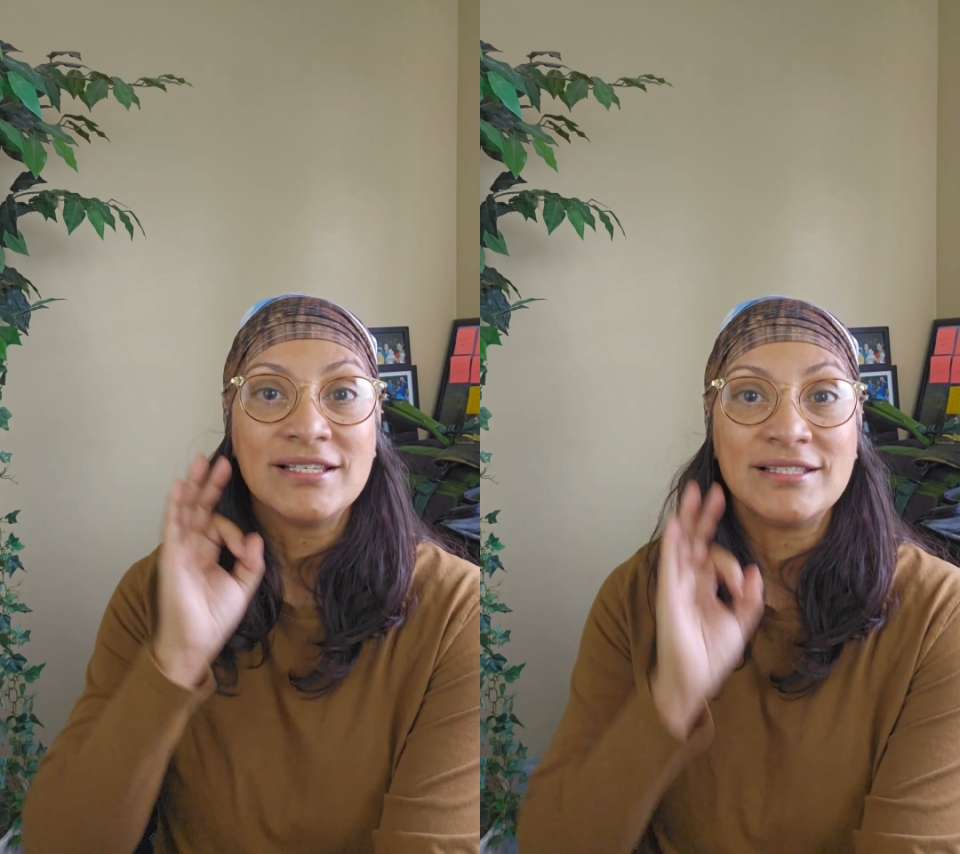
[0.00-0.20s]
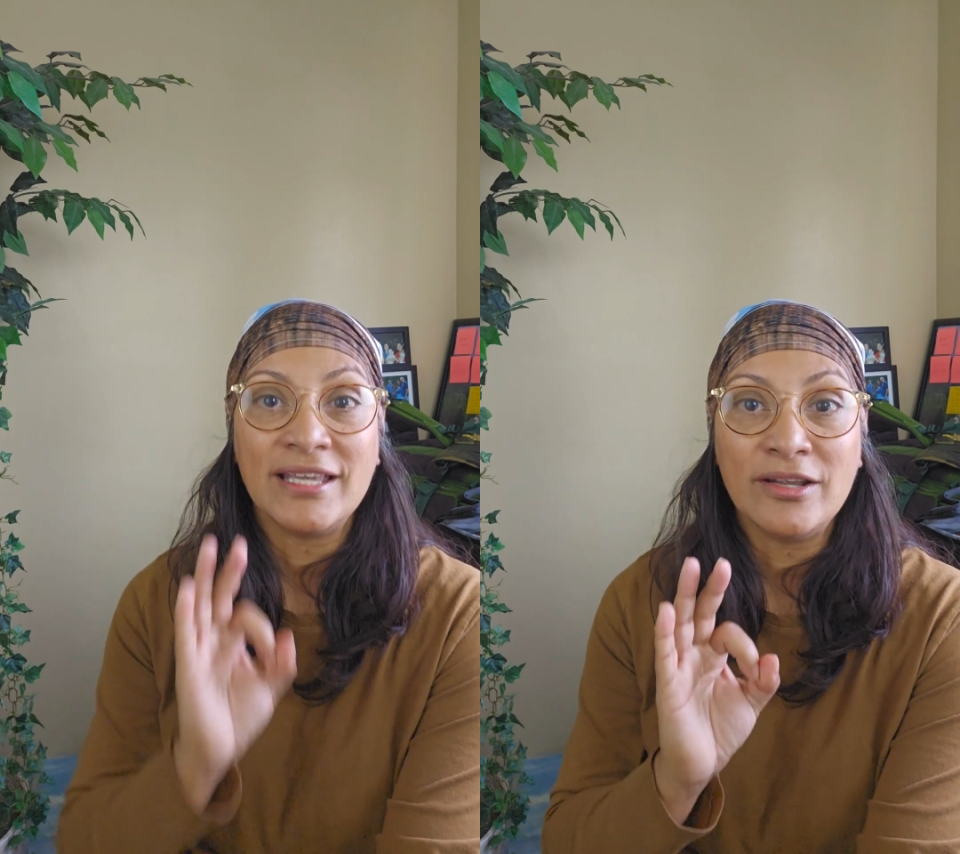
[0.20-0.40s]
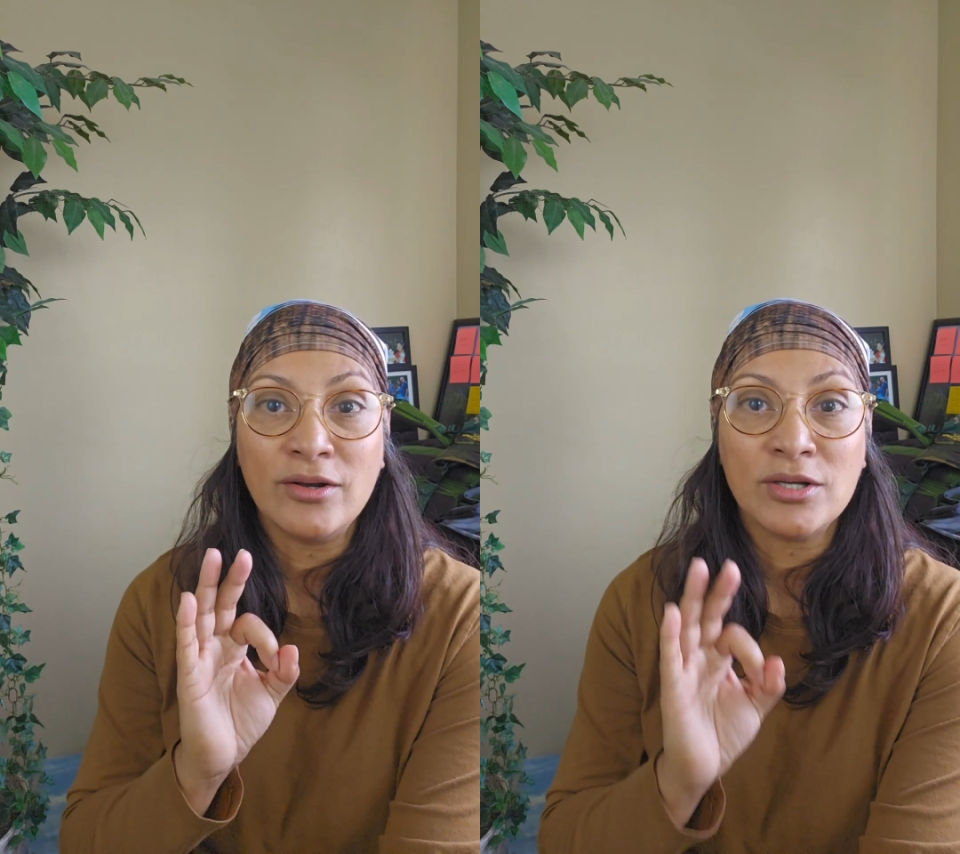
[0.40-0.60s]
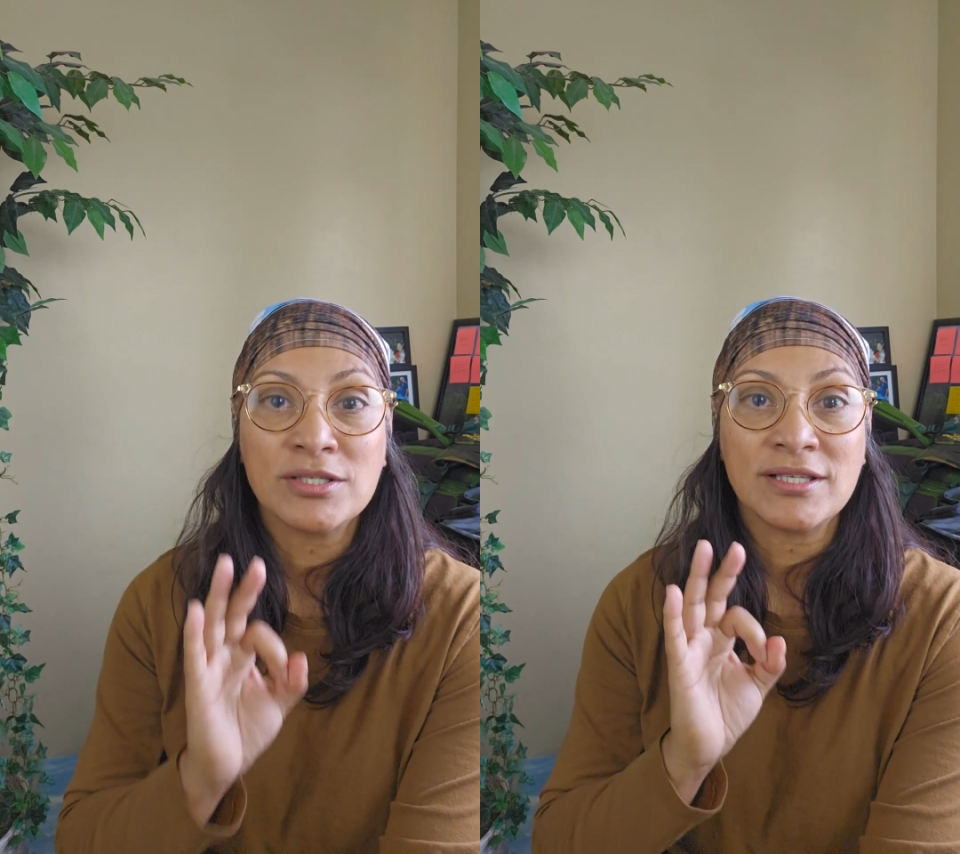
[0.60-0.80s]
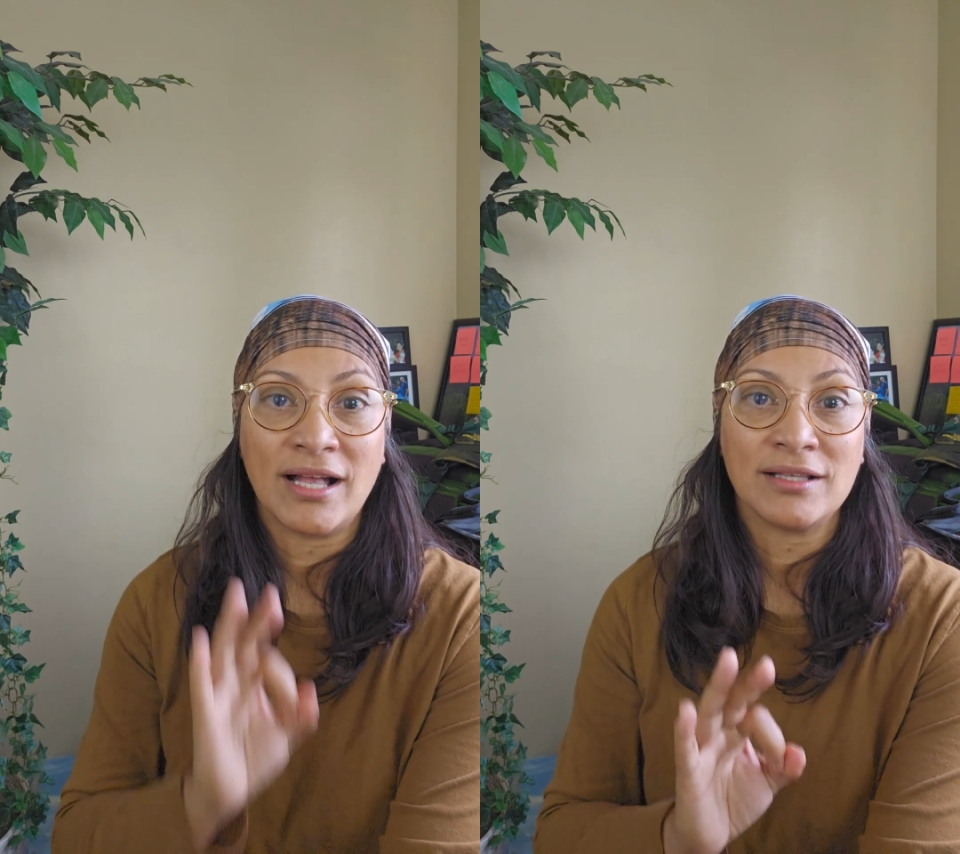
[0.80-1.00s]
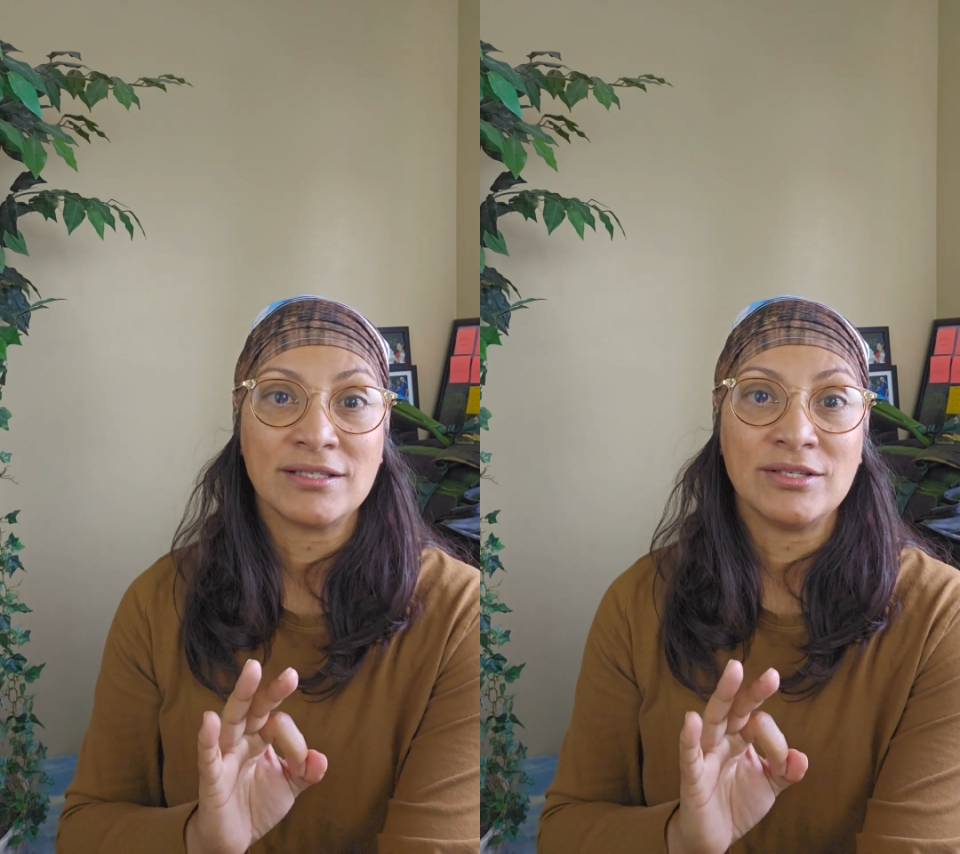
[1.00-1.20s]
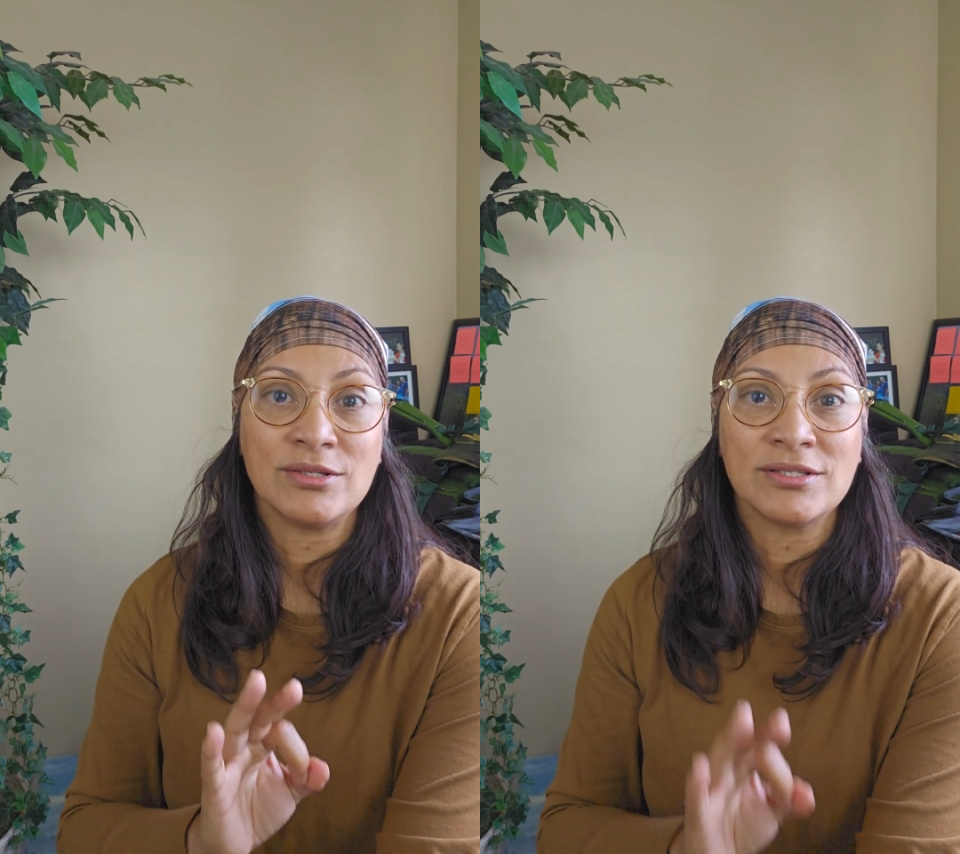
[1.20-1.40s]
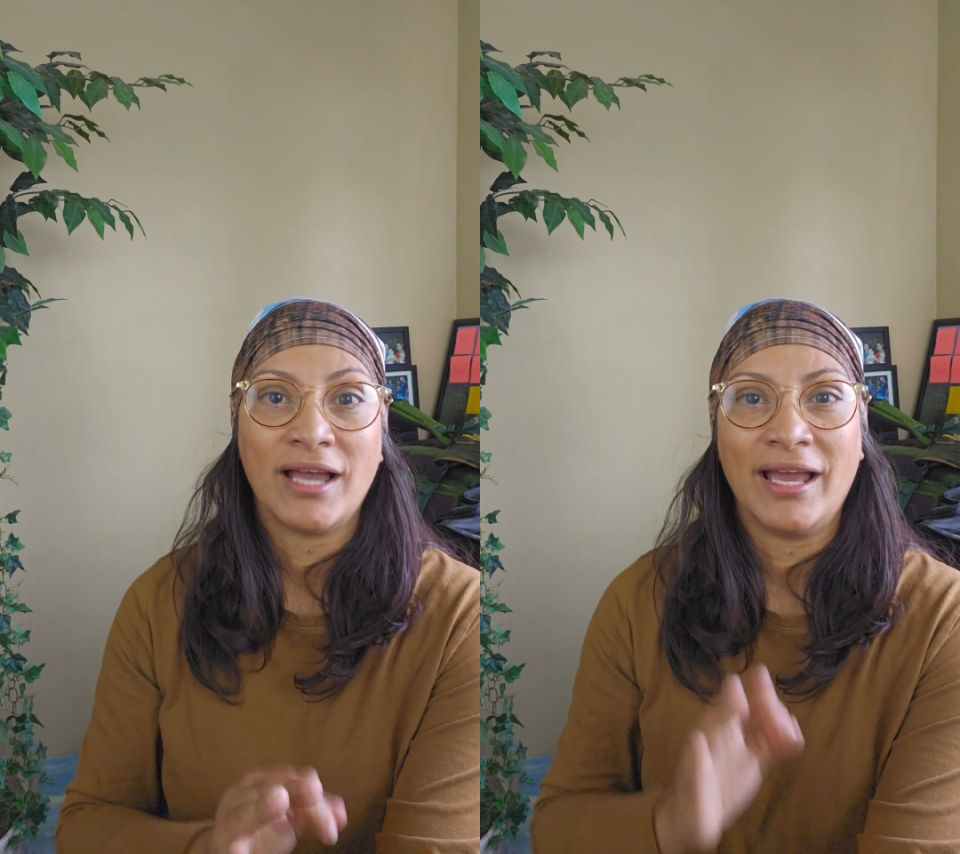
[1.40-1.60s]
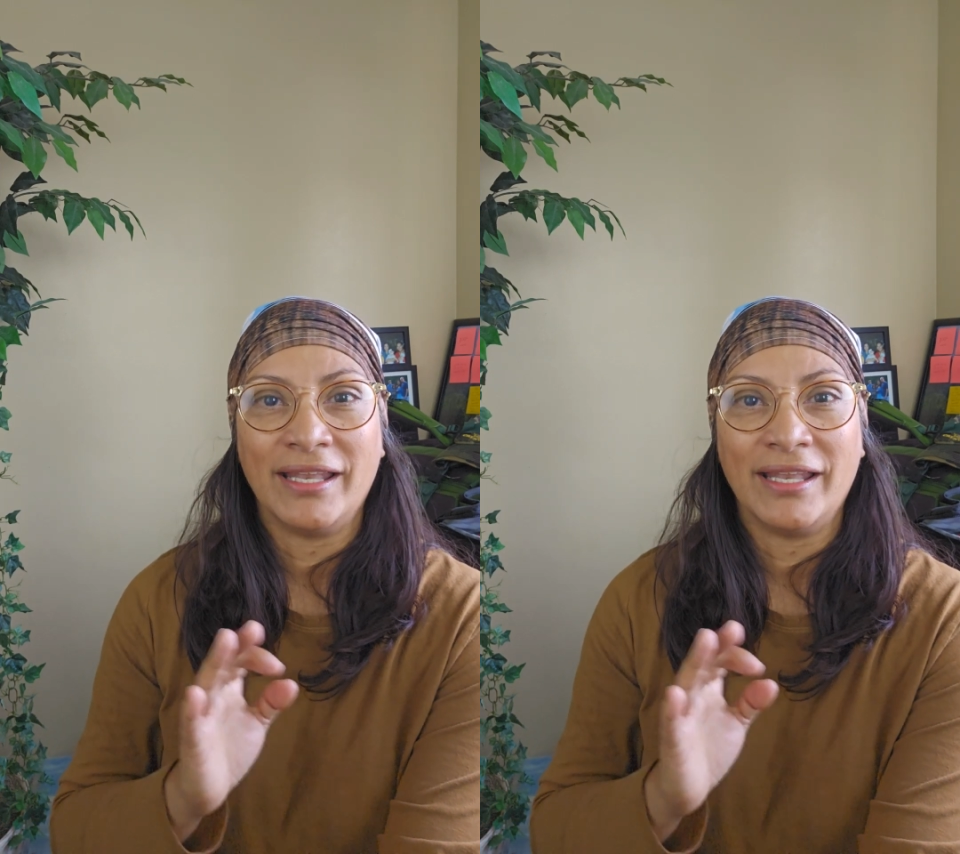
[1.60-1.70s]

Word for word: zero Celsius,